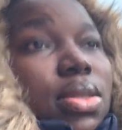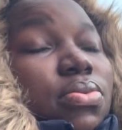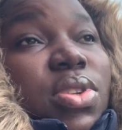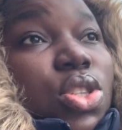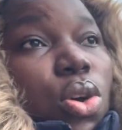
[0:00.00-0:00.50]

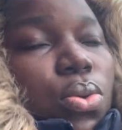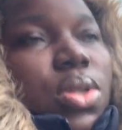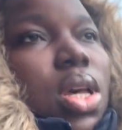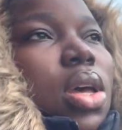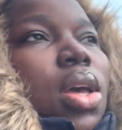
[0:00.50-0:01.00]

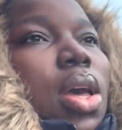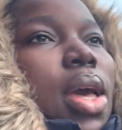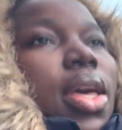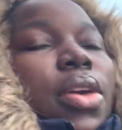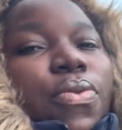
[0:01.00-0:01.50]
result.
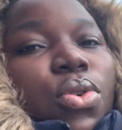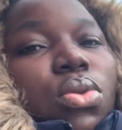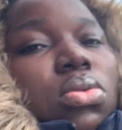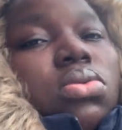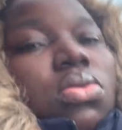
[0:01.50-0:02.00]
If
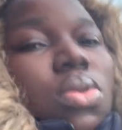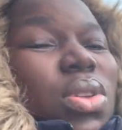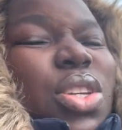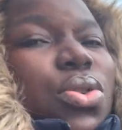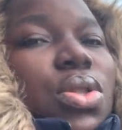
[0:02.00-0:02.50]
you
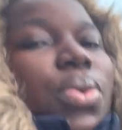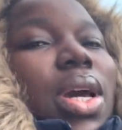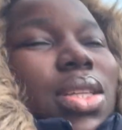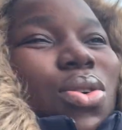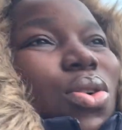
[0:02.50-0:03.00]
only use
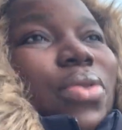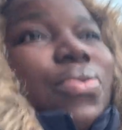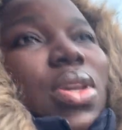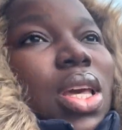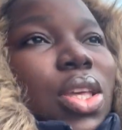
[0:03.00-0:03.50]
WAEC, or if
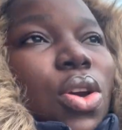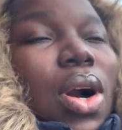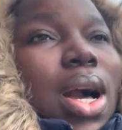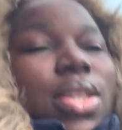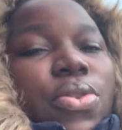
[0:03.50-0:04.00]
your
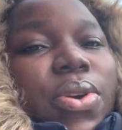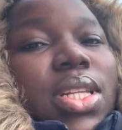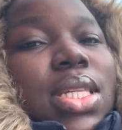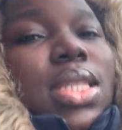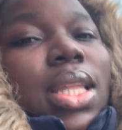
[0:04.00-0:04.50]
CAS
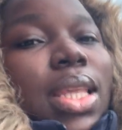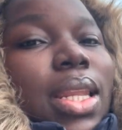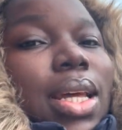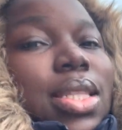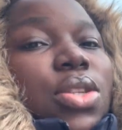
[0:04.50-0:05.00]
already stated
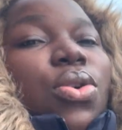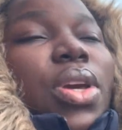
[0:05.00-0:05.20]
that your